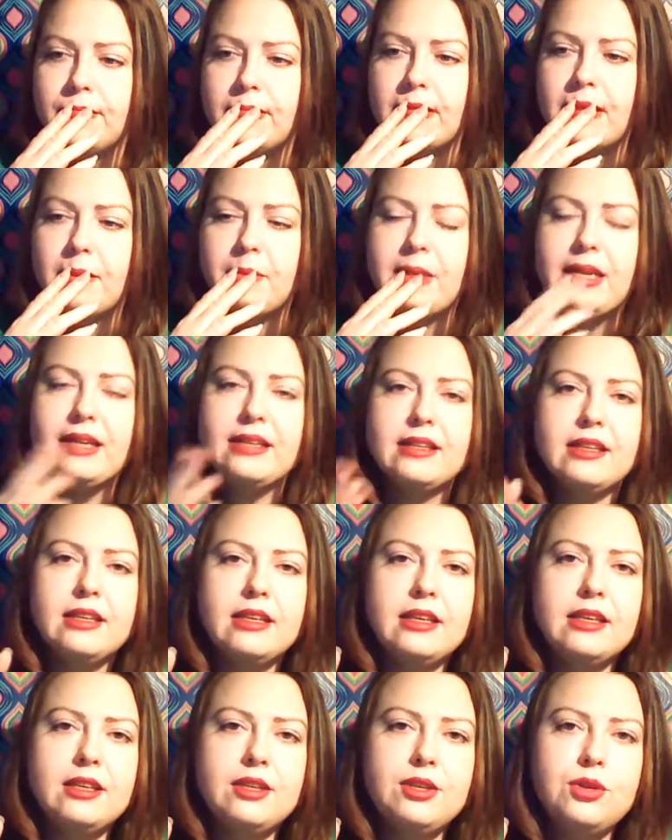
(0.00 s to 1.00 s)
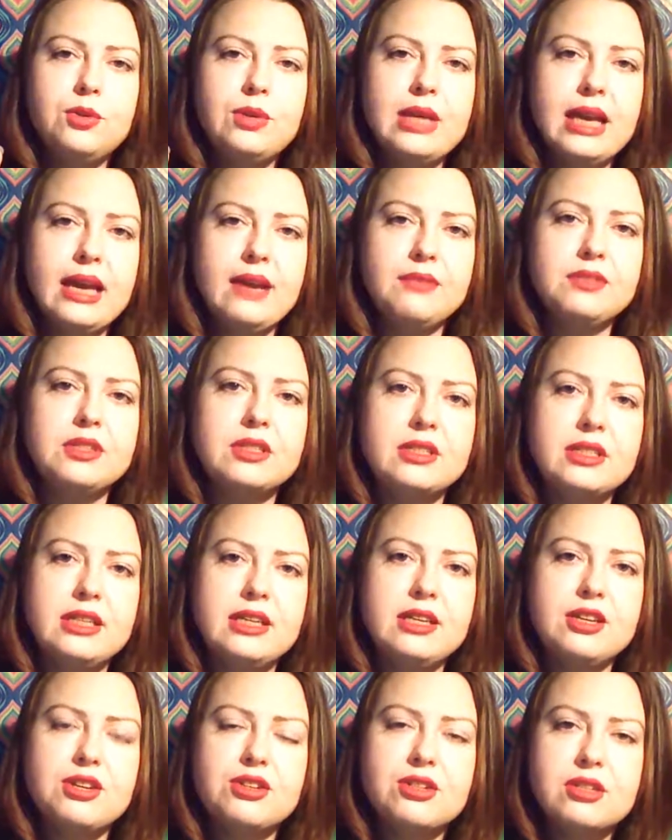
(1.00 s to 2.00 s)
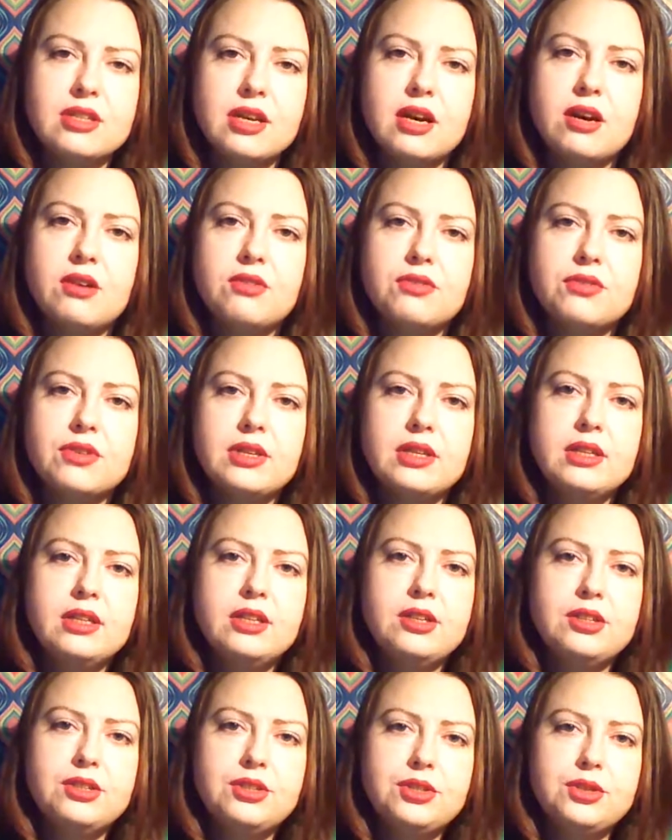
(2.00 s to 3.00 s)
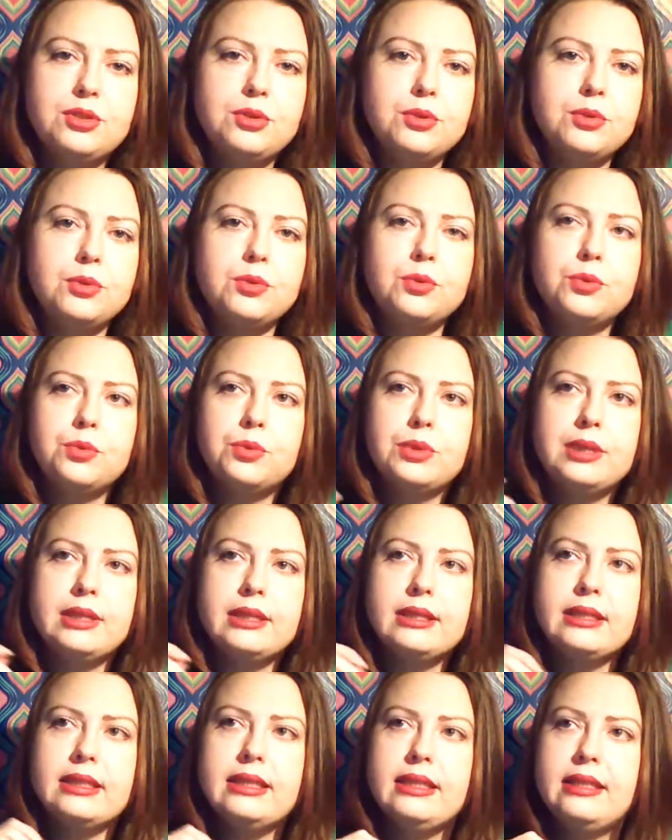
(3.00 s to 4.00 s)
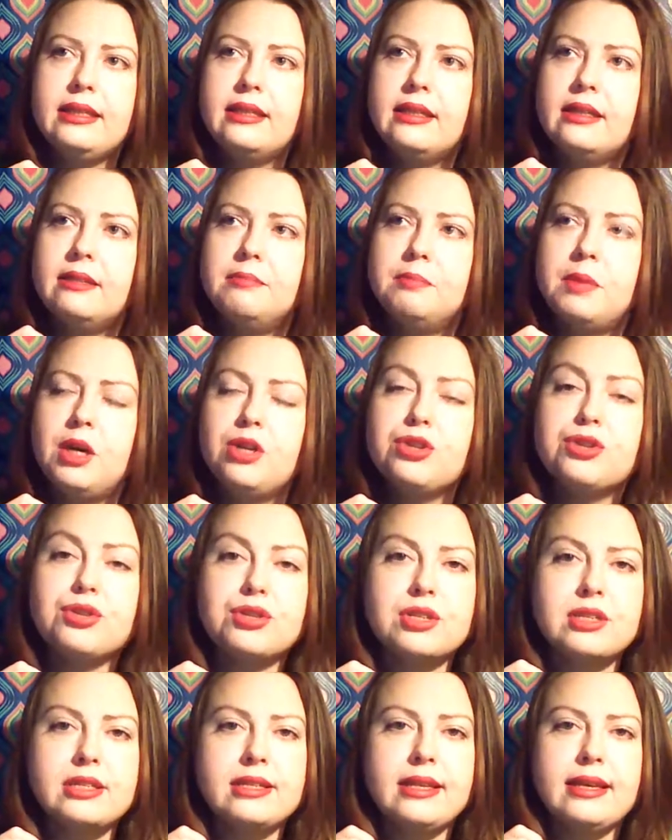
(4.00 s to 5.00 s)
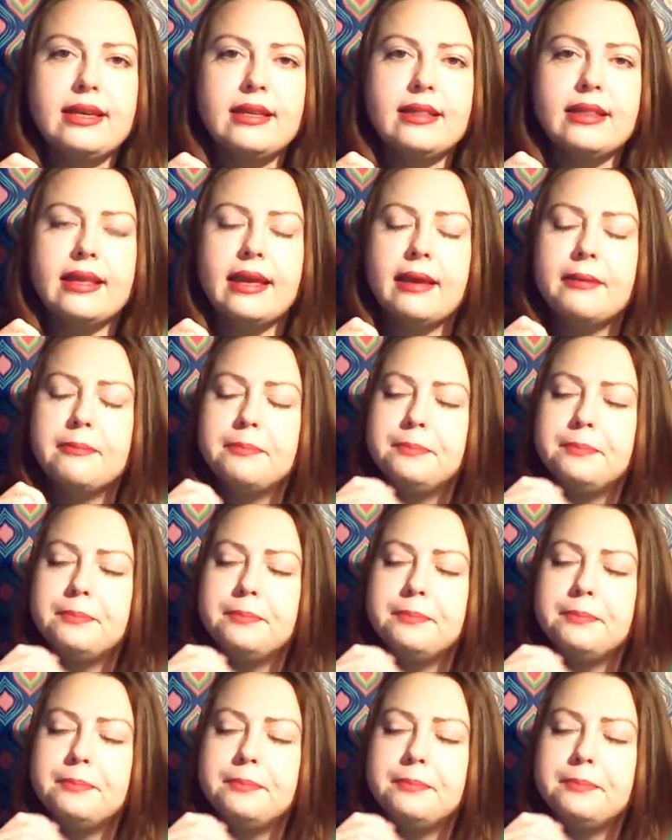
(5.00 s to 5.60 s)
I mean, you'd have to see it yourself to really understand that.